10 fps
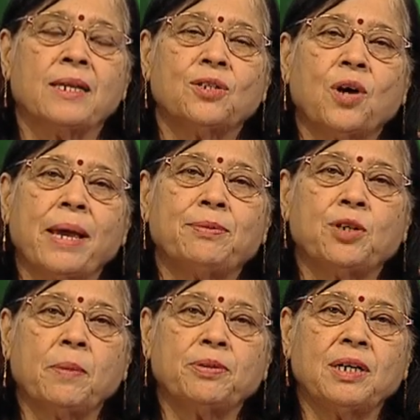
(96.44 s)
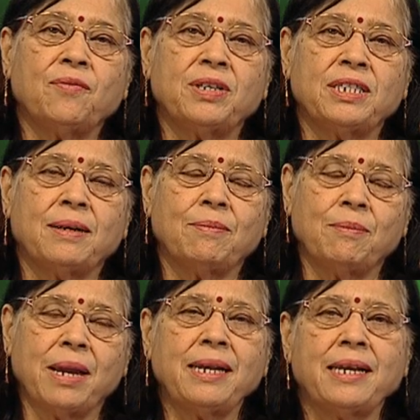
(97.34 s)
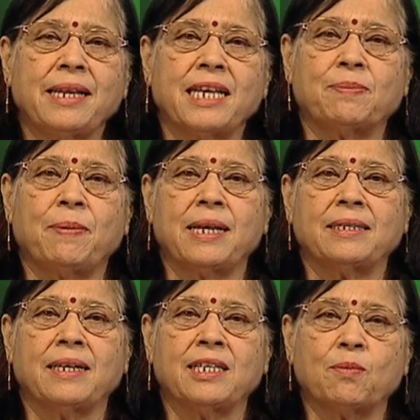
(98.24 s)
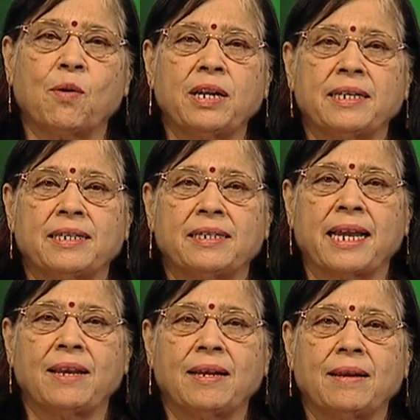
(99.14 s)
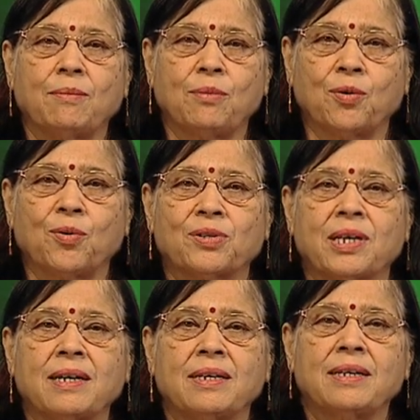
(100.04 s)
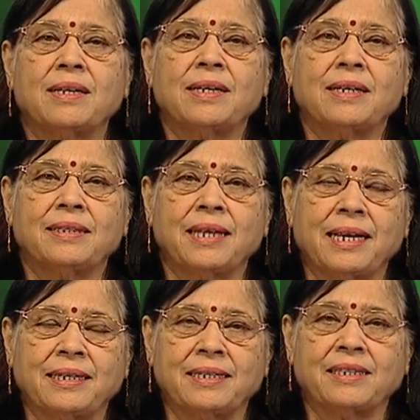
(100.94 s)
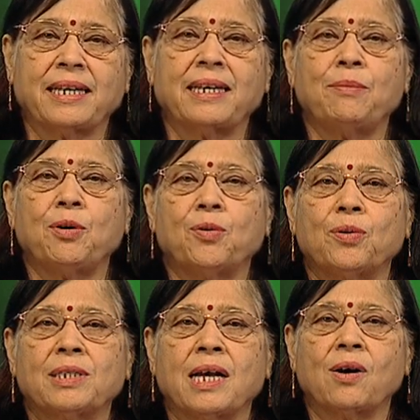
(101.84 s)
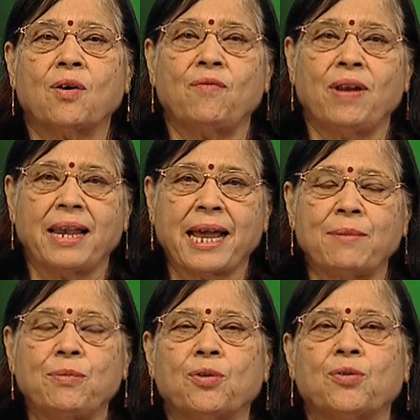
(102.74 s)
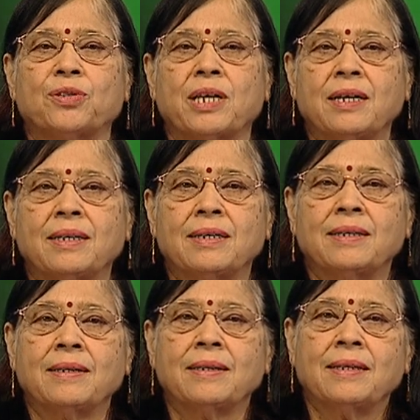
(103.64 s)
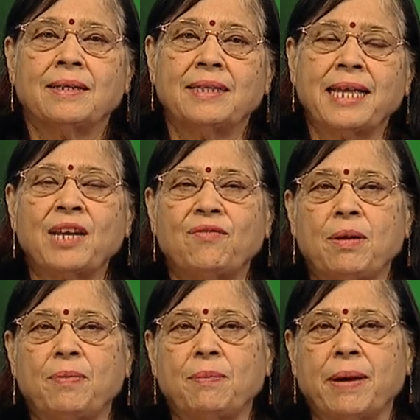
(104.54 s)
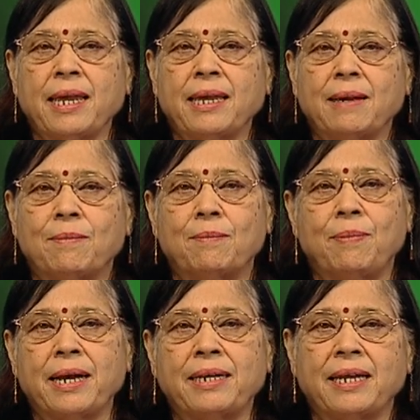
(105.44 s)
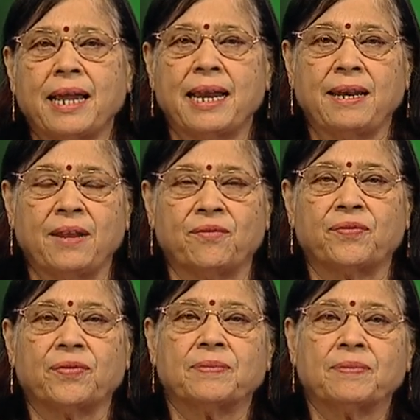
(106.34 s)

So, absorption which mainly takes place in small intestine mucosa, the intestinal mucosa or villi mucosa, that will be by blood and lymph.